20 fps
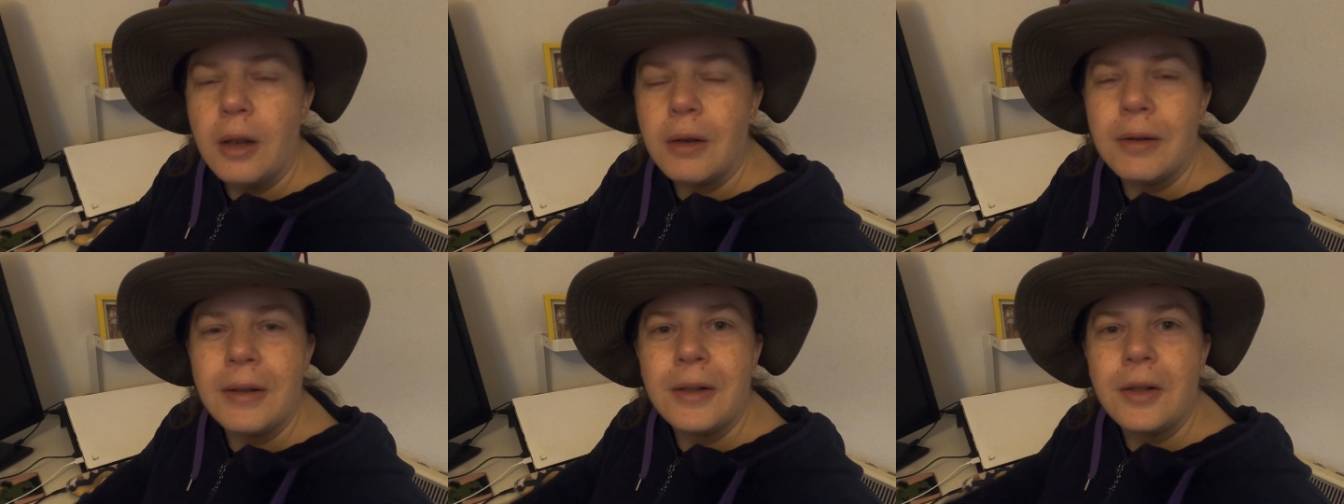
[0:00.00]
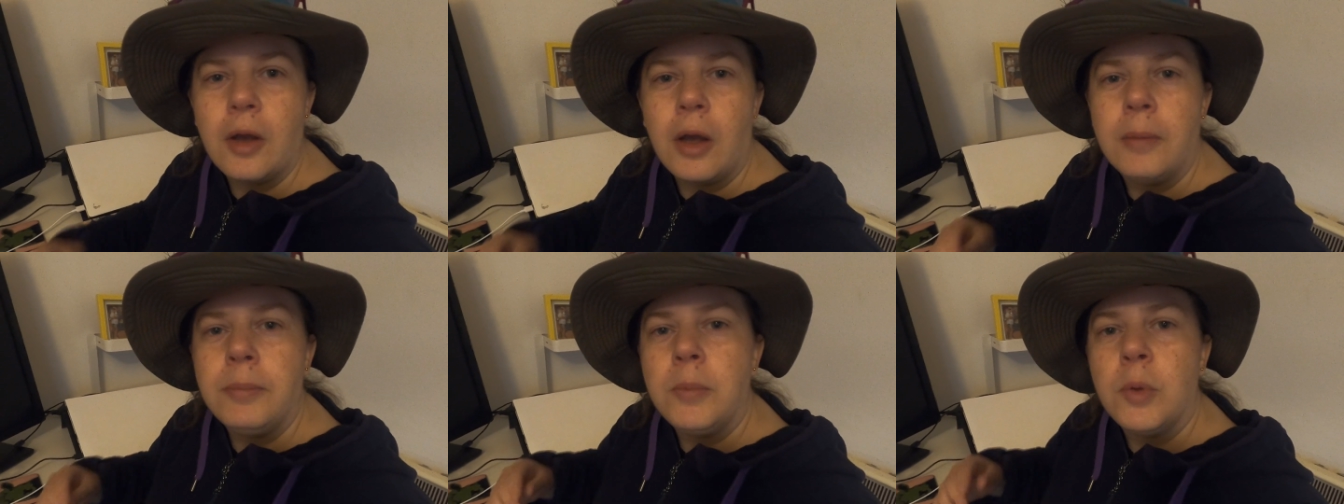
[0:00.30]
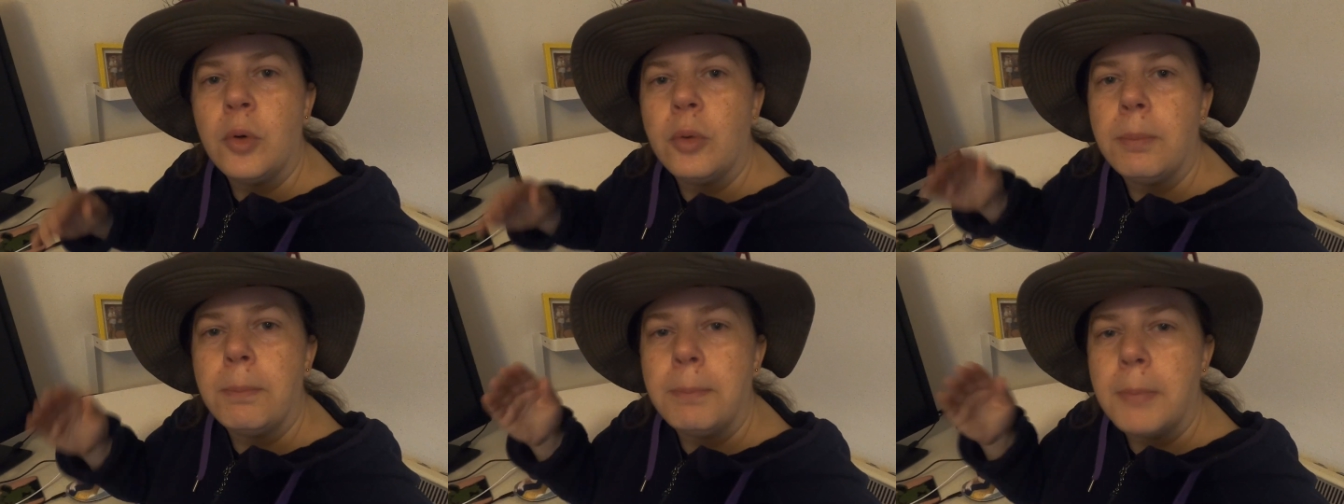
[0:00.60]
like i'm
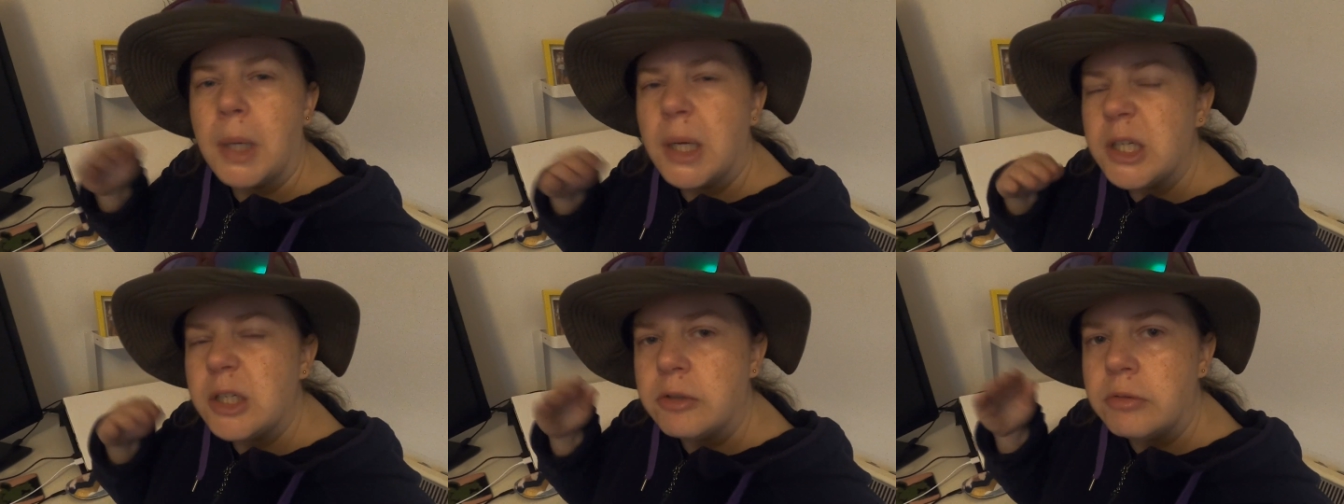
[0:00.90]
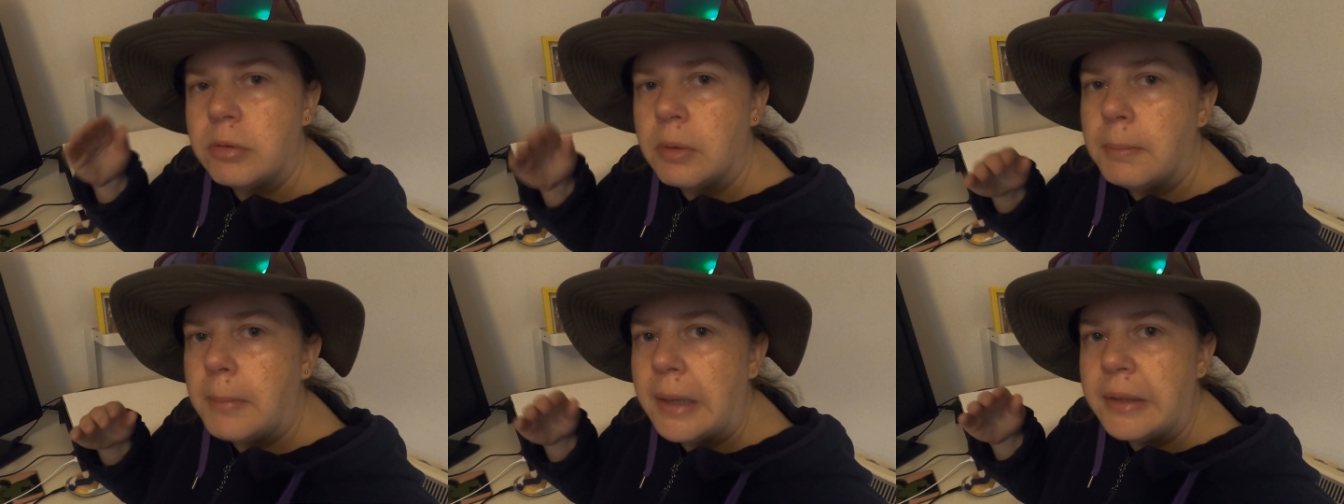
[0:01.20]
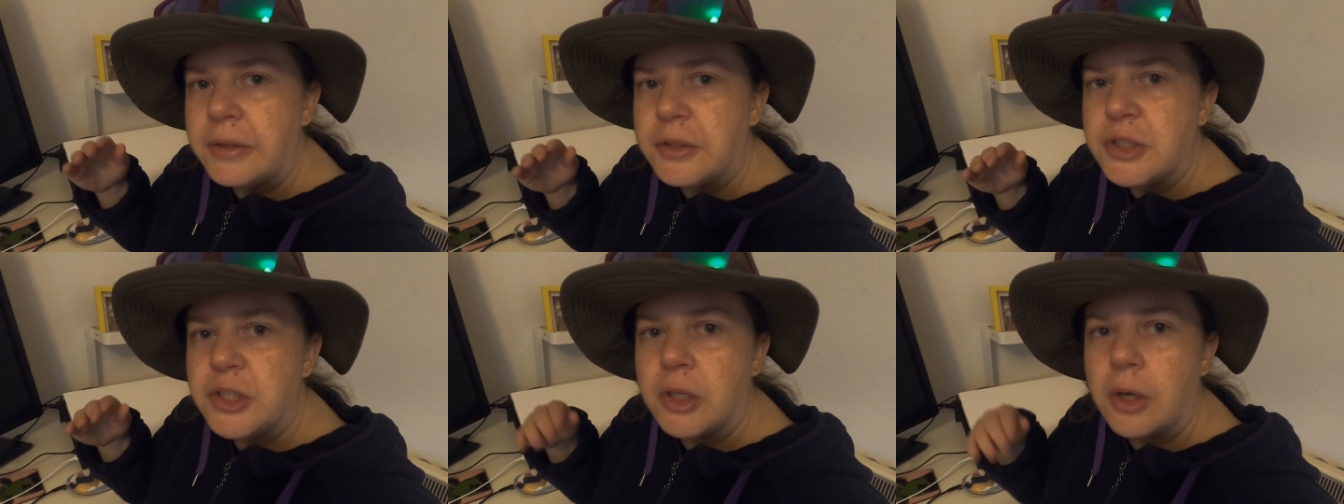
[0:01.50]
not
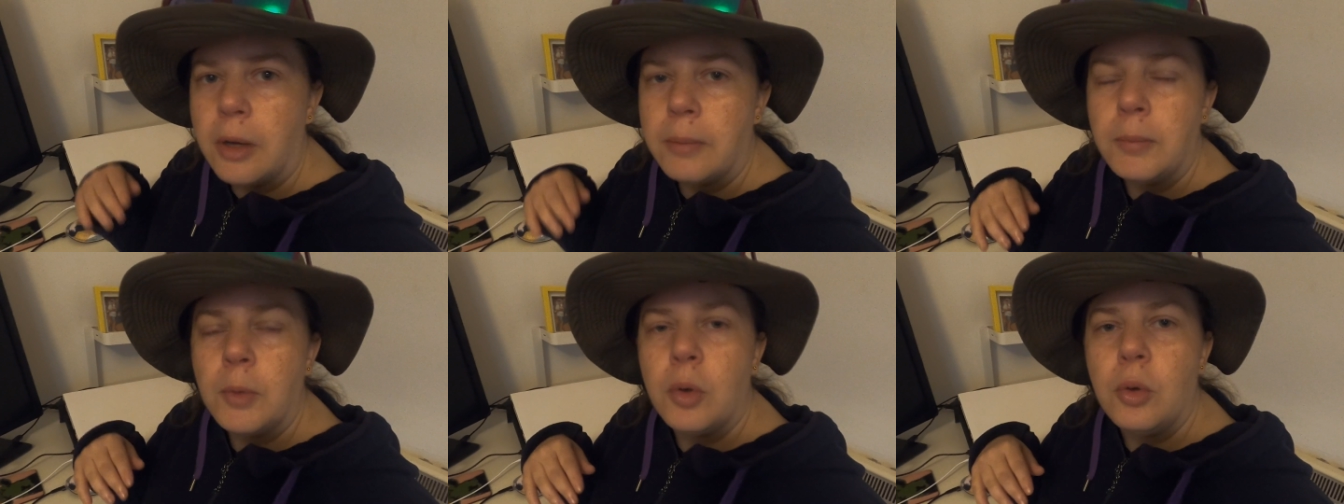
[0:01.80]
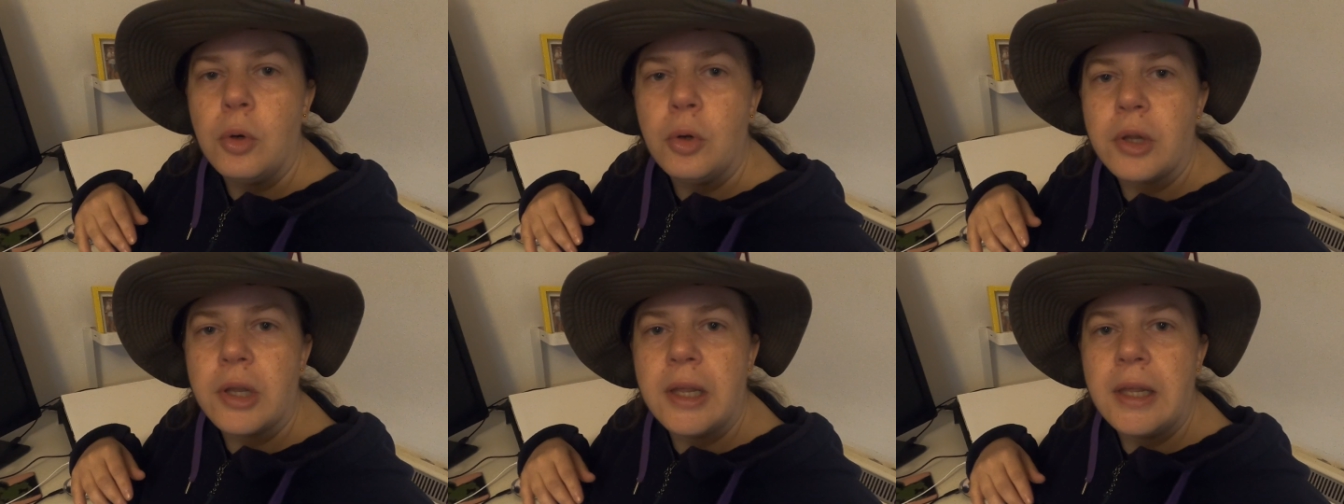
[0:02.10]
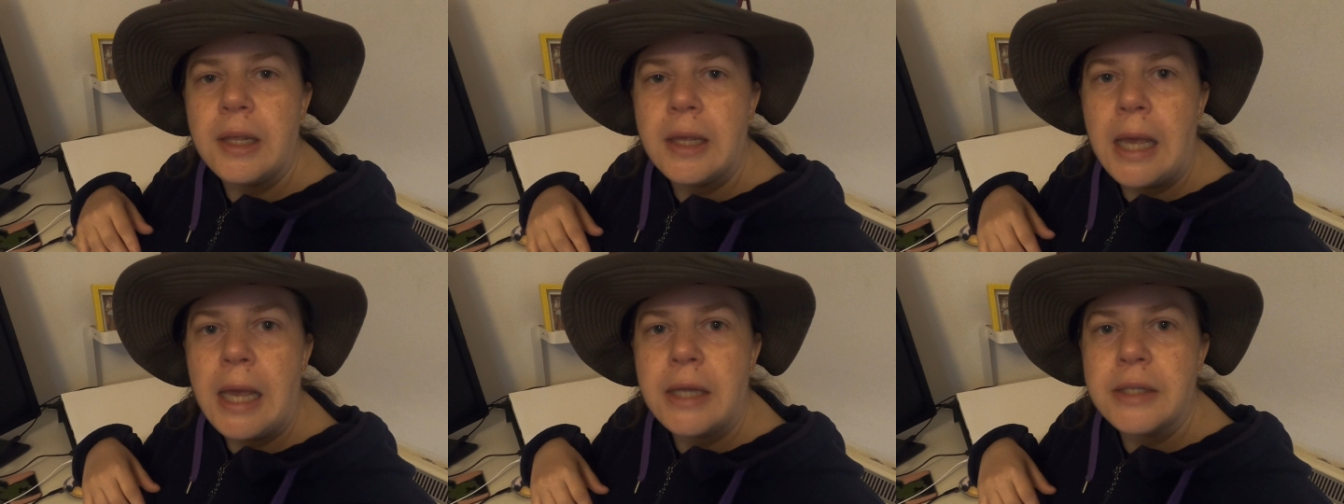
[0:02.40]
micromanaging i'm not
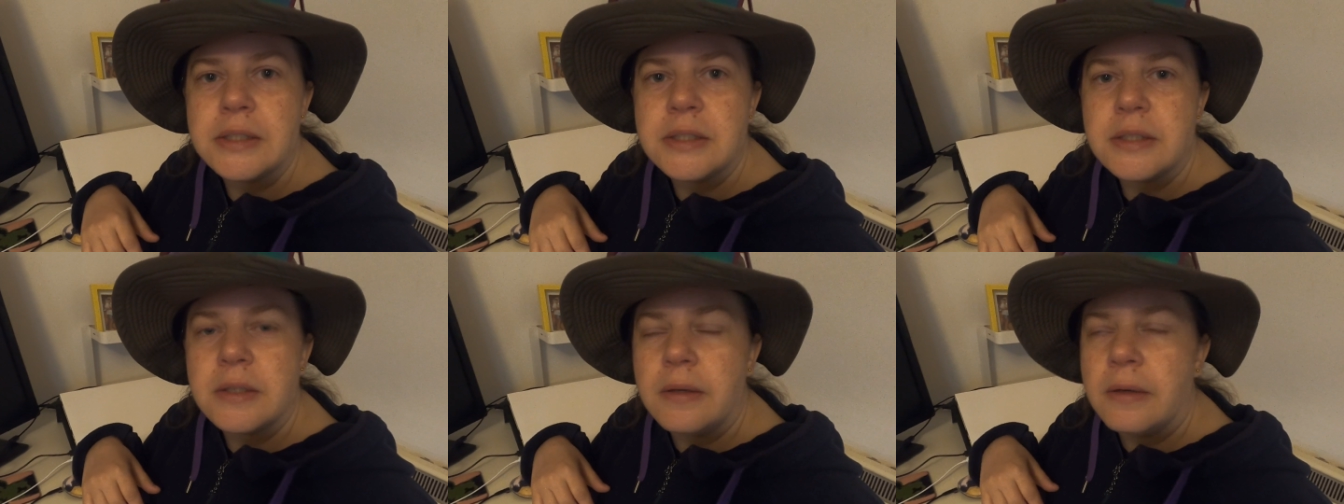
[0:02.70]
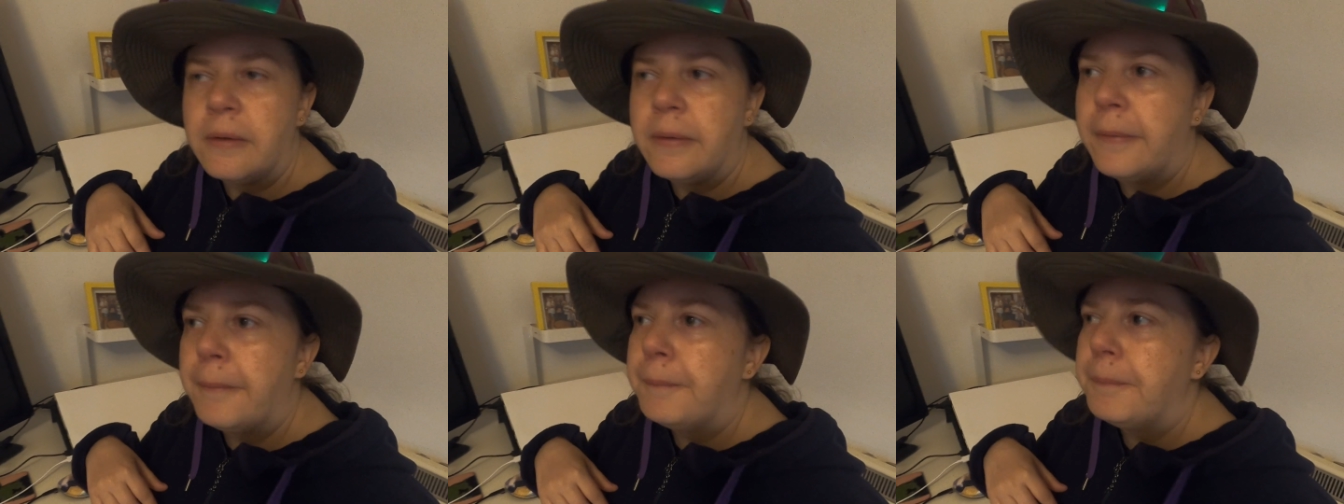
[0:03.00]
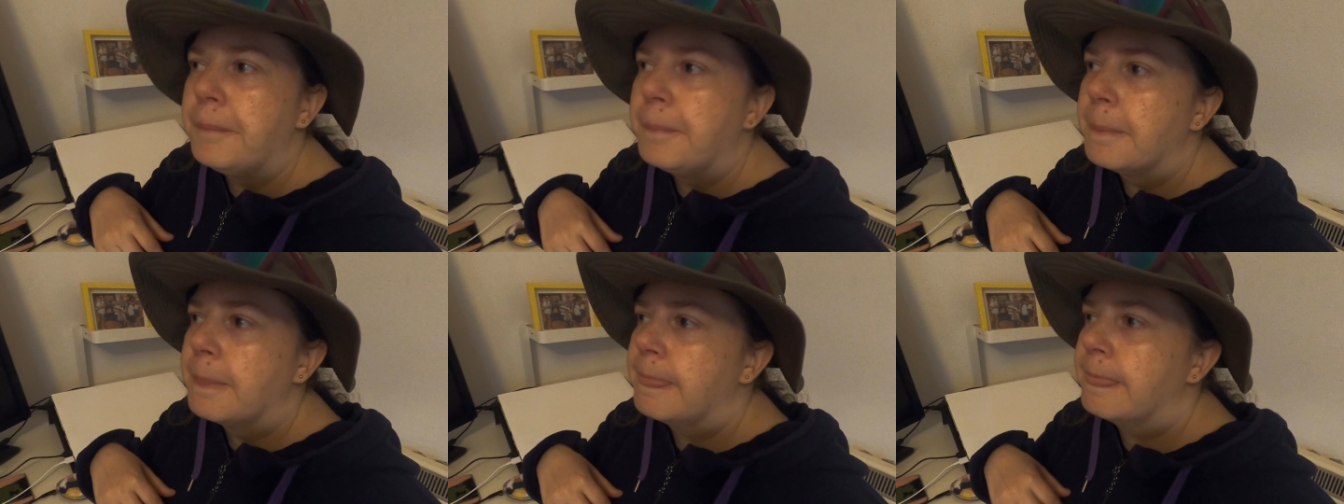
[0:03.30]
looking at
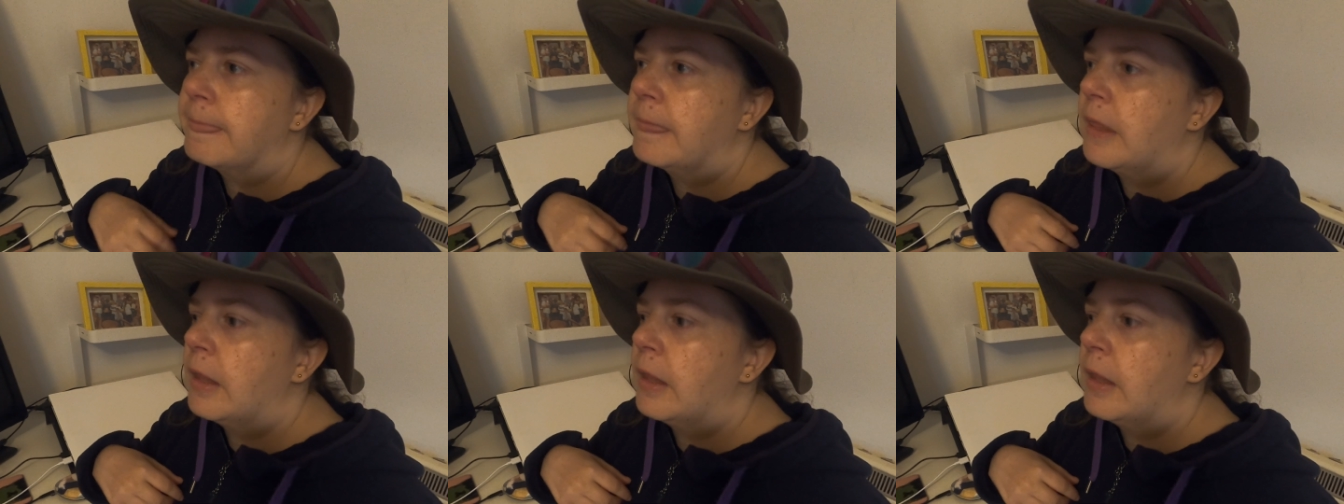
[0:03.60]
um